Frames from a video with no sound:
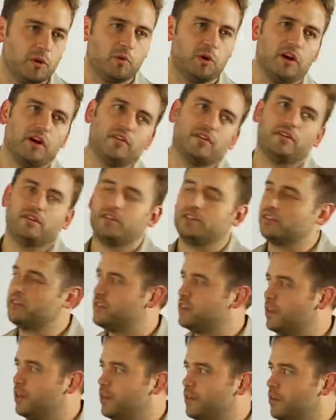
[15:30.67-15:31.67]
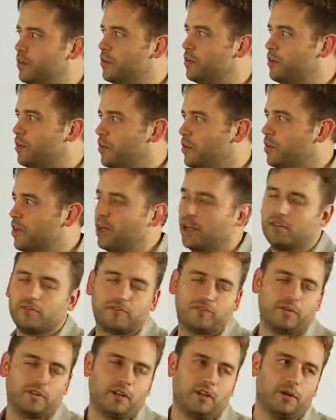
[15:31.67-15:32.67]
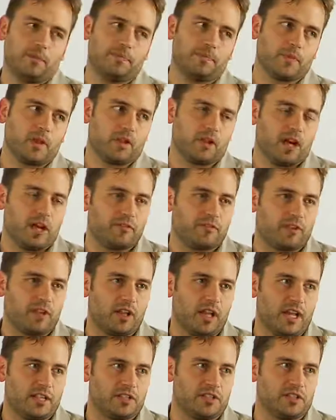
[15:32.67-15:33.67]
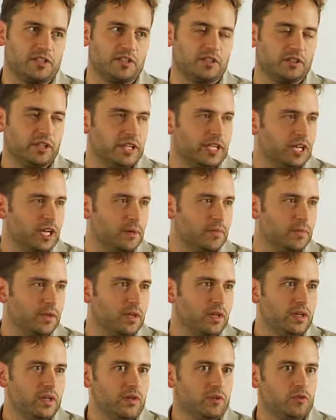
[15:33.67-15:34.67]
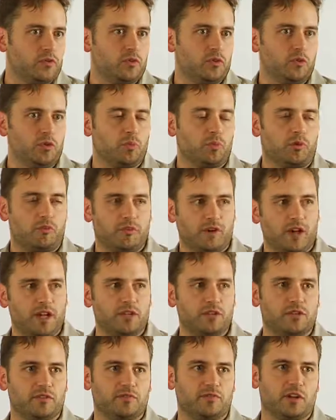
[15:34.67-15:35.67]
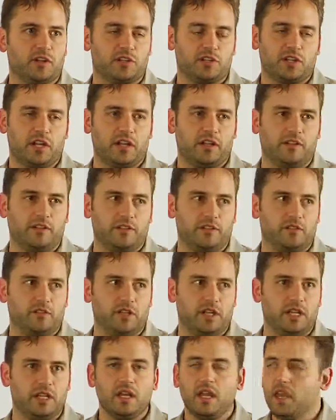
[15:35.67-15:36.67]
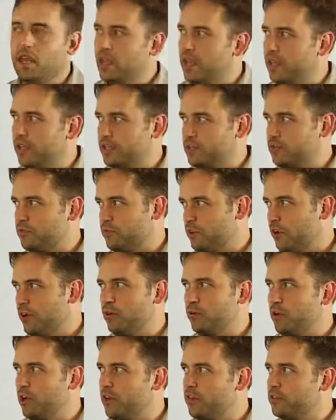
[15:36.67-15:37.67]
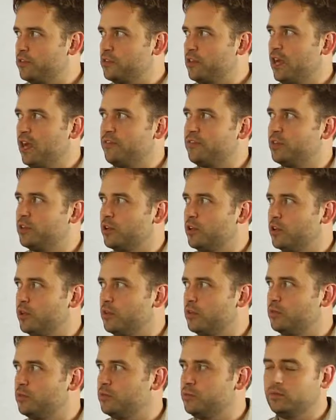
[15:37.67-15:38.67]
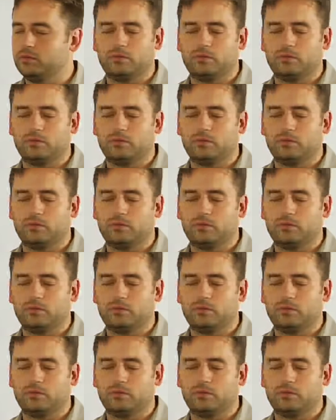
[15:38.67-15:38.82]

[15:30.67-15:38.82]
be aware that it's there are a lot of classes that link up to provide you the functionality that you need. It's very rare that you have to go